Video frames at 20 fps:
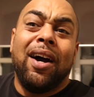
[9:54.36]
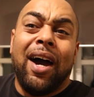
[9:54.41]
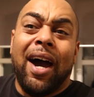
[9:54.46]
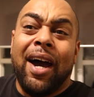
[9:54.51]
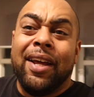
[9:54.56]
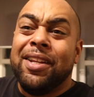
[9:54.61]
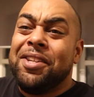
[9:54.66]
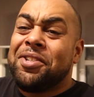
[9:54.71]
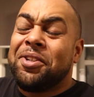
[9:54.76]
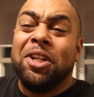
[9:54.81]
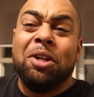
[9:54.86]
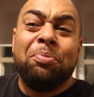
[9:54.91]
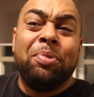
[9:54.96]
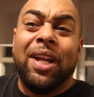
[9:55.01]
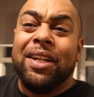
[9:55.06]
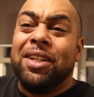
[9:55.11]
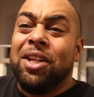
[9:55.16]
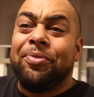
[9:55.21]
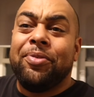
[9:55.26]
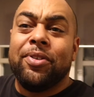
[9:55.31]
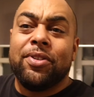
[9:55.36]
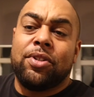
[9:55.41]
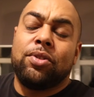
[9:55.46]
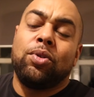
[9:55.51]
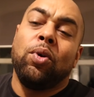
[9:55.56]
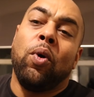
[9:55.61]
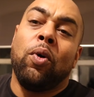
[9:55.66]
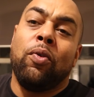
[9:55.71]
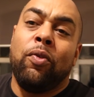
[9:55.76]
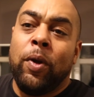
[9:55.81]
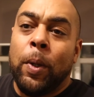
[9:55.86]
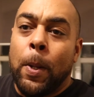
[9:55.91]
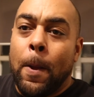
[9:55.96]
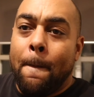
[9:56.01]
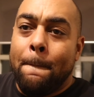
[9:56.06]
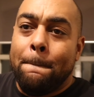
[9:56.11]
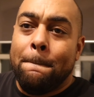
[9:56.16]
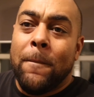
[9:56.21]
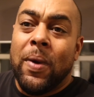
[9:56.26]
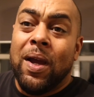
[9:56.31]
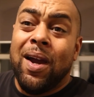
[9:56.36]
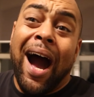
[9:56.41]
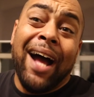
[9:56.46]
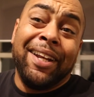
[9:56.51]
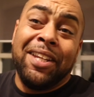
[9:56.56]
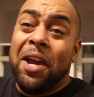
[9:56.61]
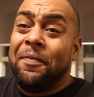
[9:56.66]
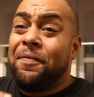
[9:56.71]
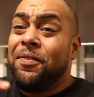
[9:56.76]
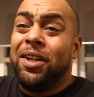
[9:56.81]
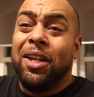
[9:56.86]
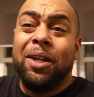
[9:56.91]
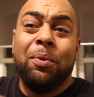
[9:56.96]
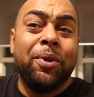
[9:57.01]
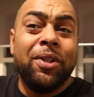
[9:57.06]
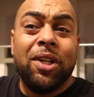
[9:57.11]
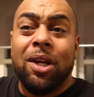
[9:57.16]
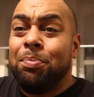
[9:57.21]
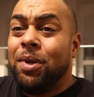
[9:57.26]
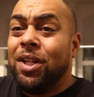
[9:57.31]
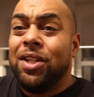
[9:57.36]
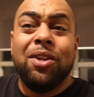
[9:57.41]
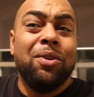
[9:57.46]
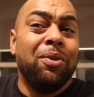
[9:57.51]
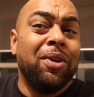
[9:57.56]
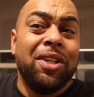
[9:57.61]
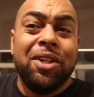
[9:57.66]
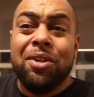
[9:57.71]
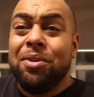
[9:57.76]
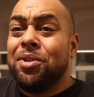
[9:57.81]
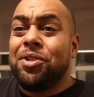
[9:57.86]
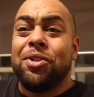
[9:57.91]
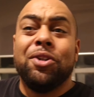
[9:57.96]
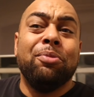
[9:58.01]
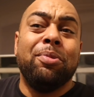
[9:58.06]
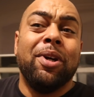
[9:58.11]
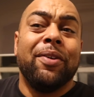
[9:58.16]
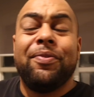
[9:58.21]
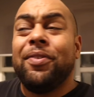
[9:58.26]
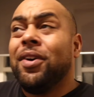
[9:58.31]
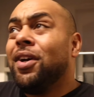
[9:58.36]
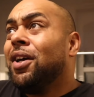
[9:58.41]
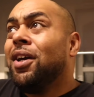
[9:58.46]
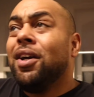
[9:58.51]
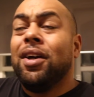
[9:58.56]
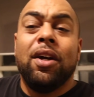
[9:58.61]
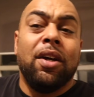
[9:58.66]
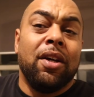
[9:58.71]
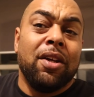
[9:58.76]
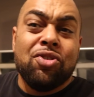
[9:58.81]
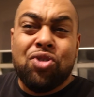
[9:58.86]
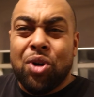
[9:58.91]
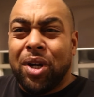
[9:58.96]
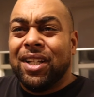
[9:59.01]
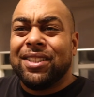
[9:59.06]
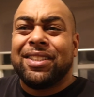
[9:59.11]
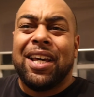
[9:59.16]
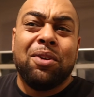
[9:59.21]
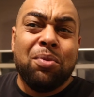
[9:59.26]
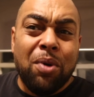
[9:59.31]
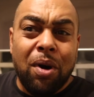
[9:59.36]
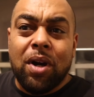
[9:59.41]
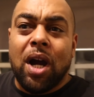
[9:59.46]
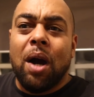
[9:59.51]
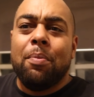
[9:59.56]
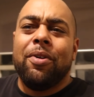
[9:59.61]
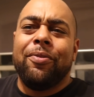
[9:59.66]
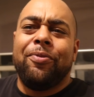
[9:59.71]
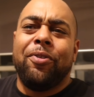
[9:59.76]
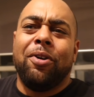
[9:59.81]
and this could have been a different story. I definitely wouldn't have been doing YouTube if Do you understand where I'm coming